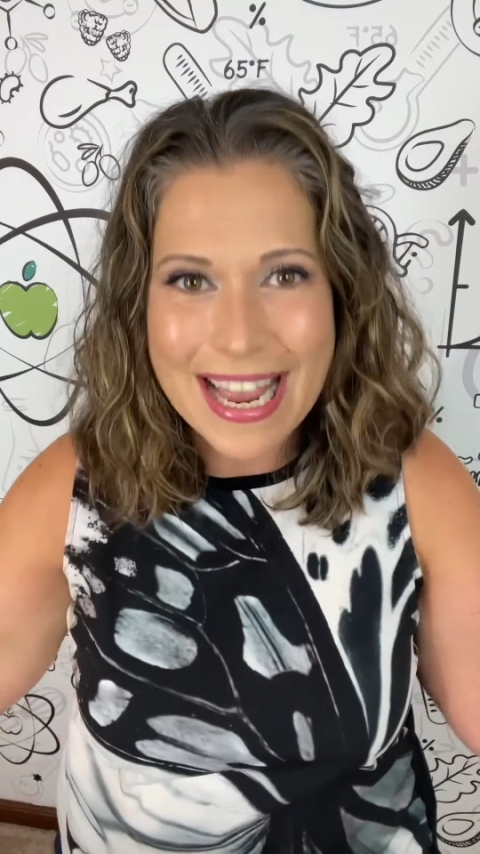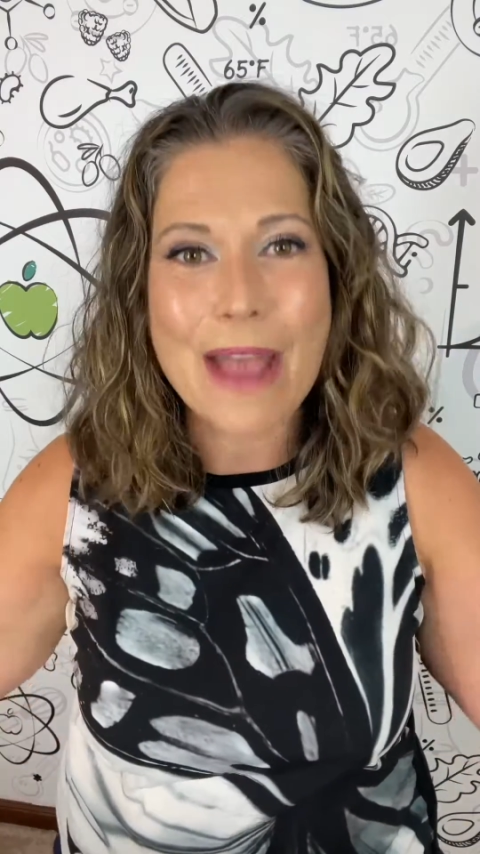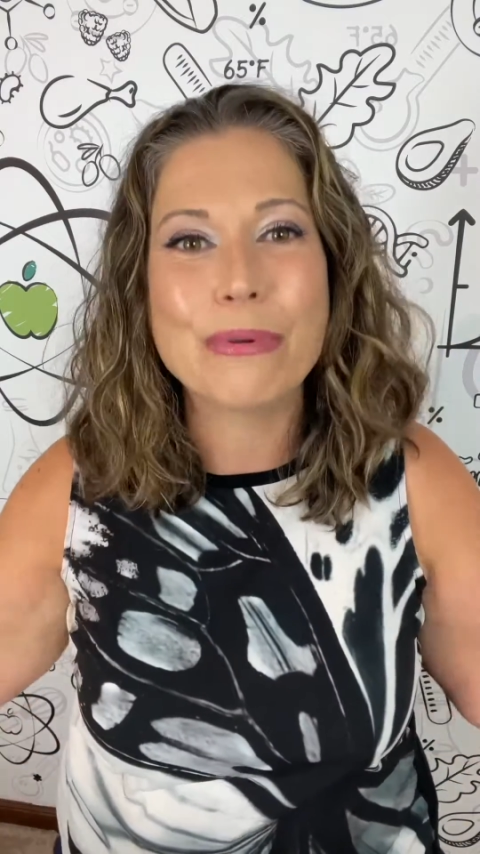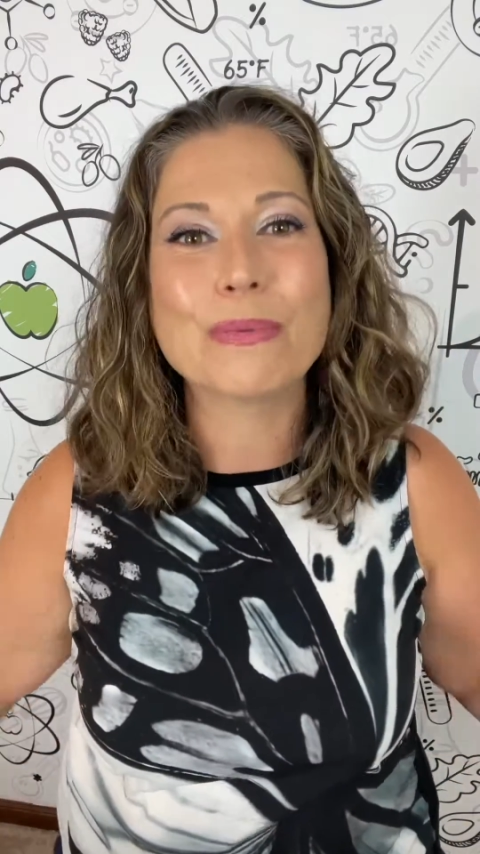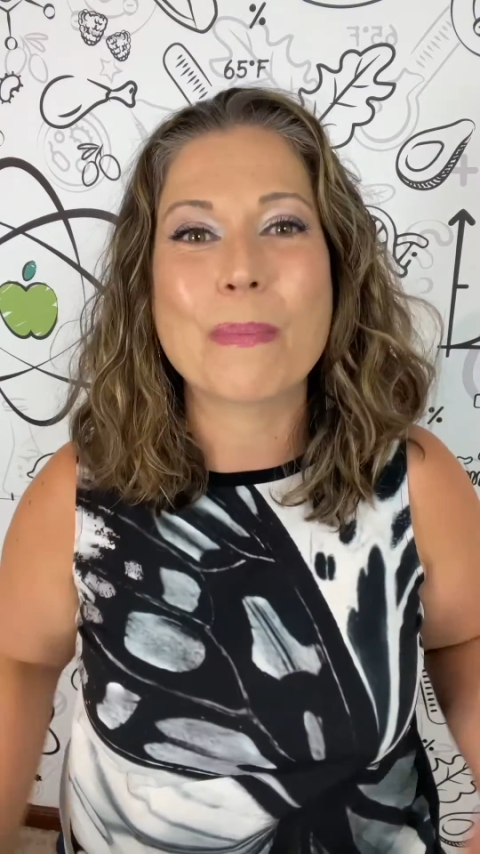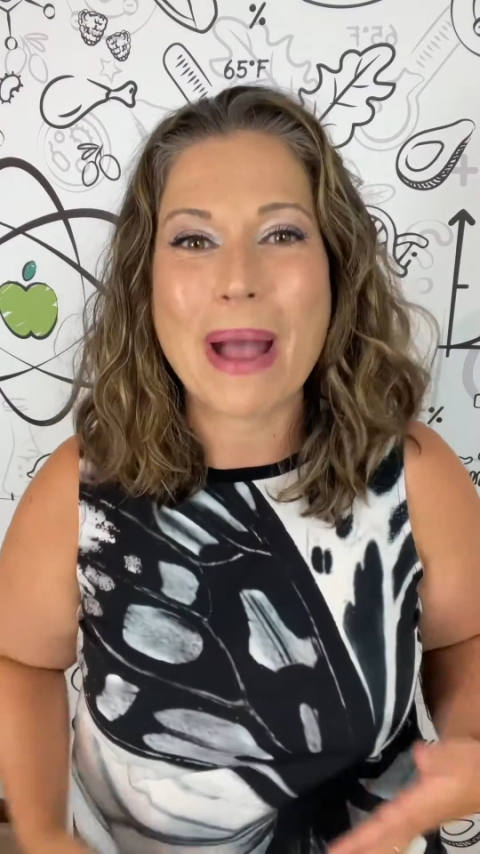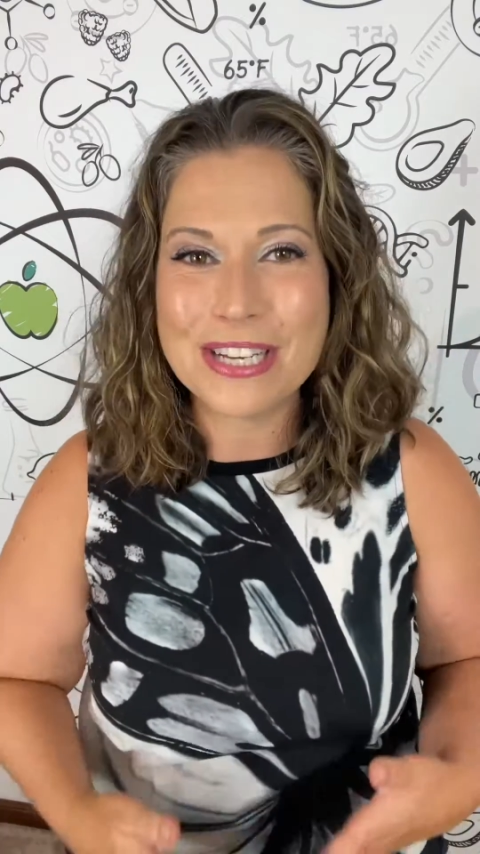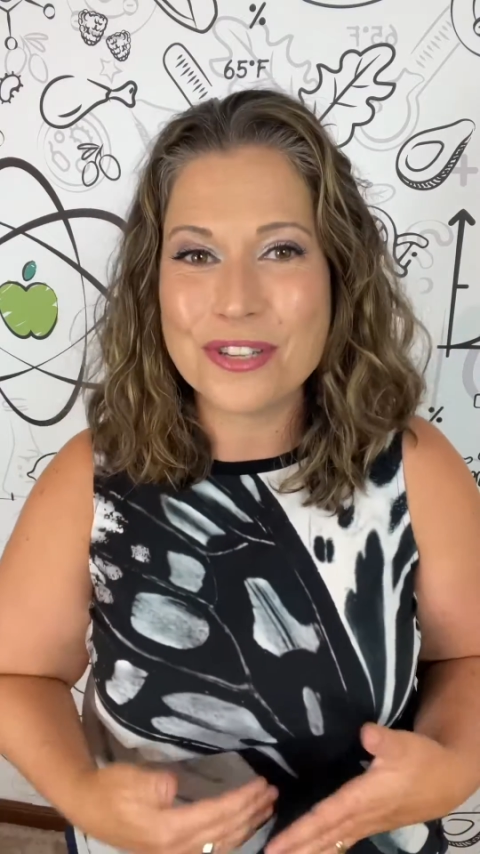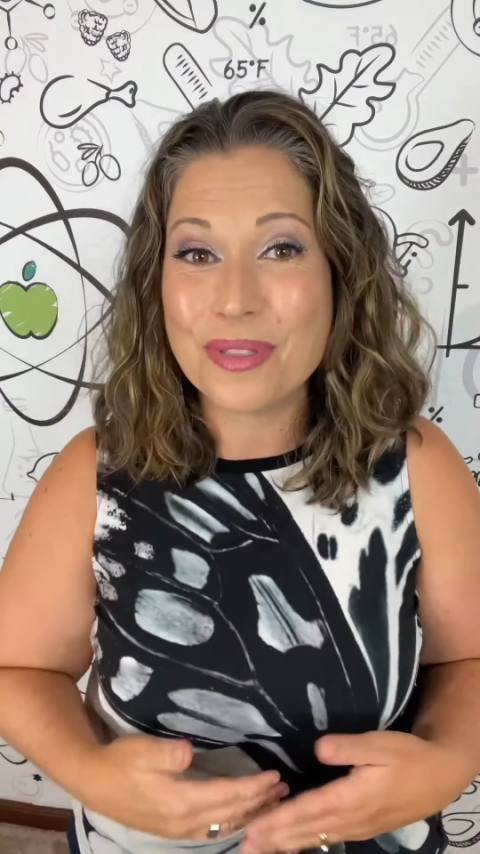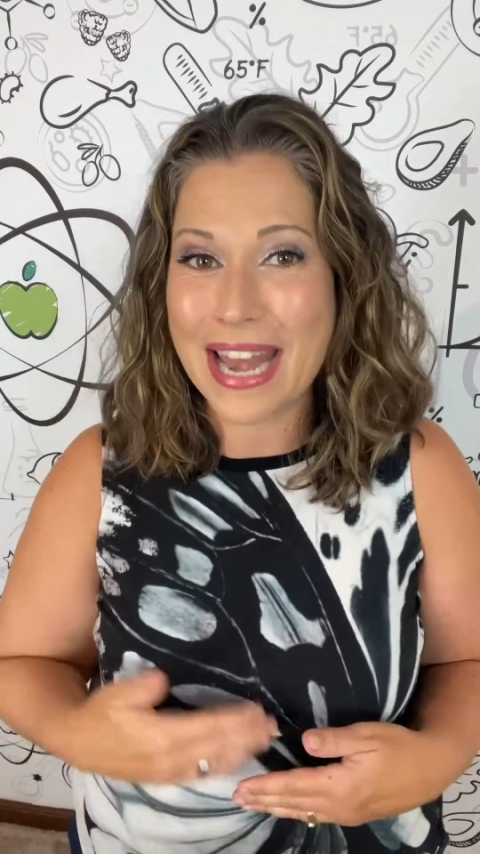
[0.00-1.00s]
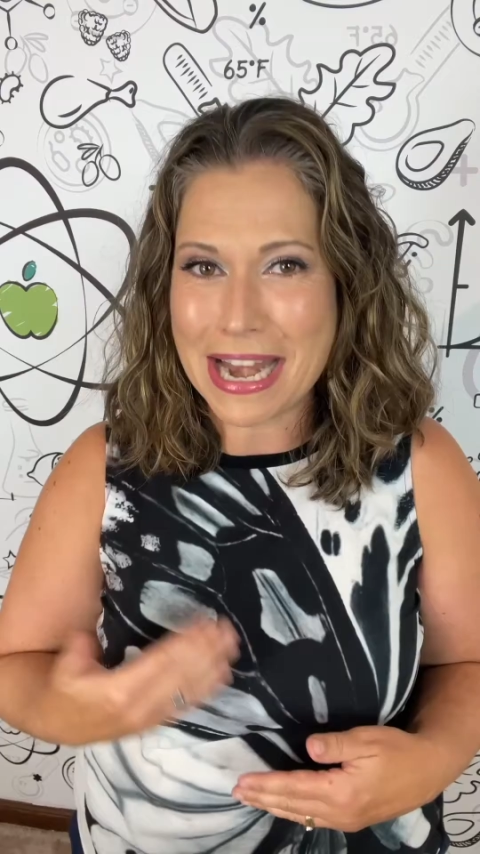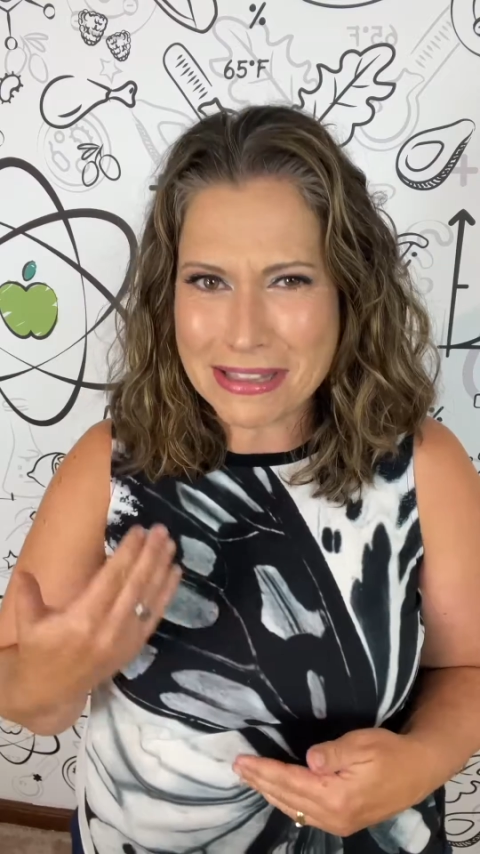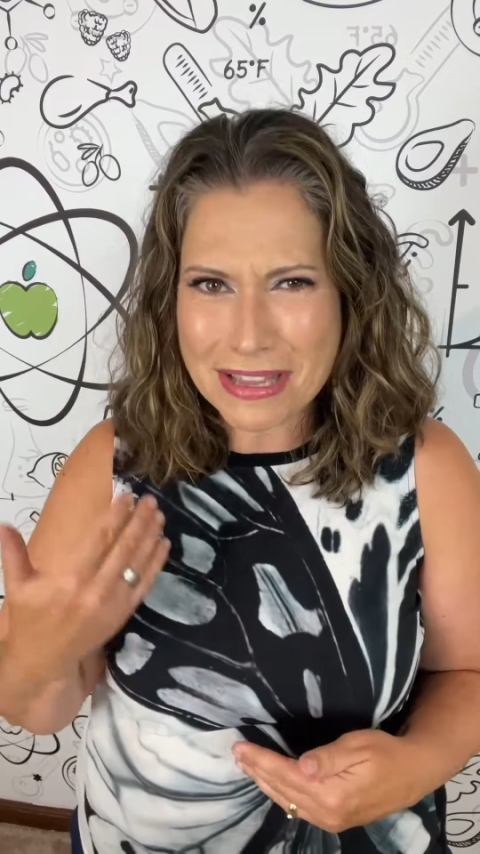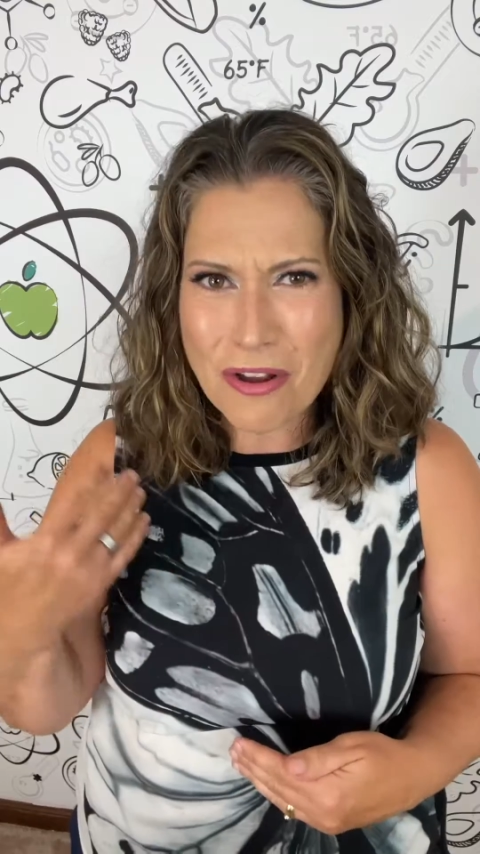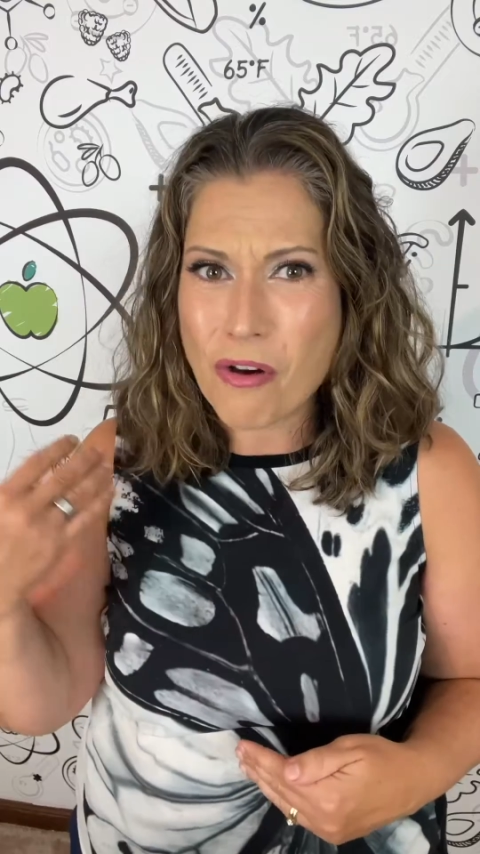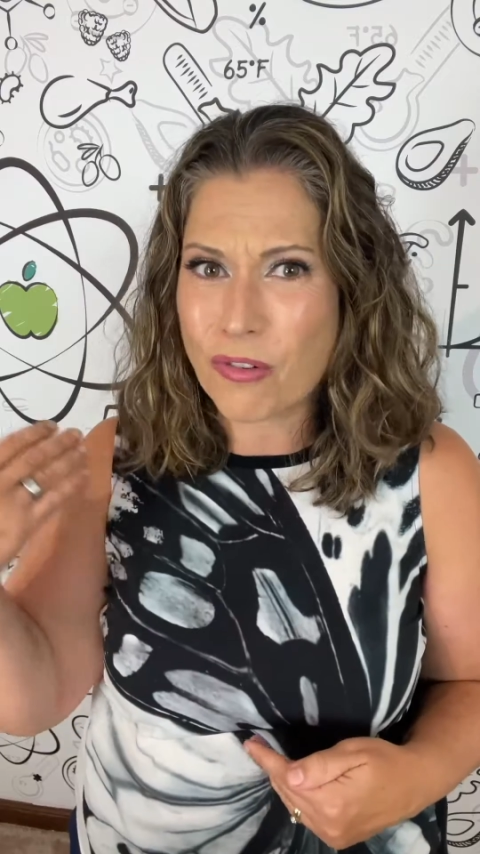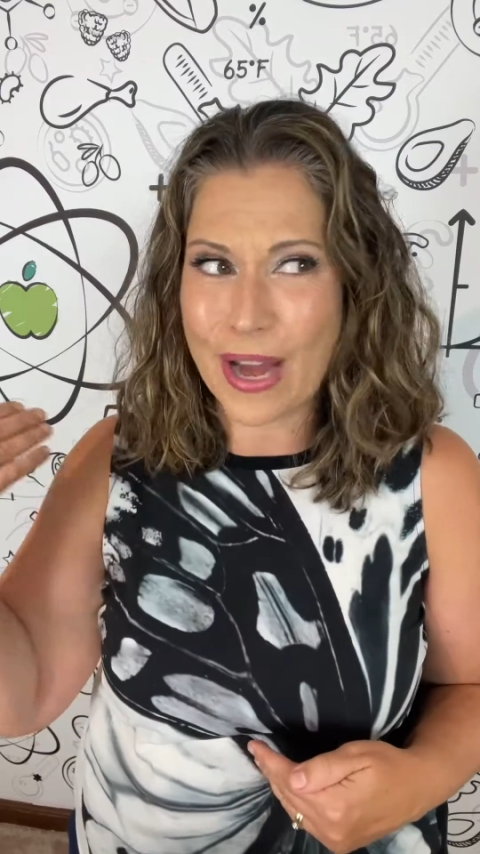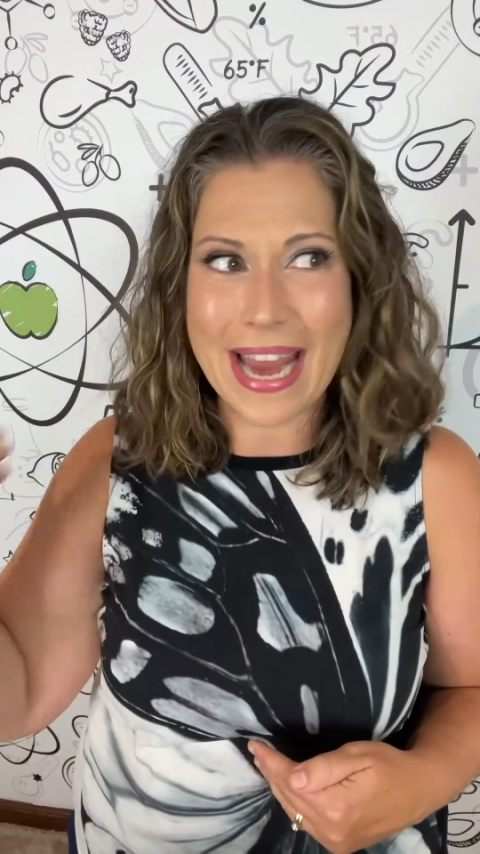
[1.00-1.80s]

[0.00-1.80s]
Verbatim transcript: I will remind you that anything over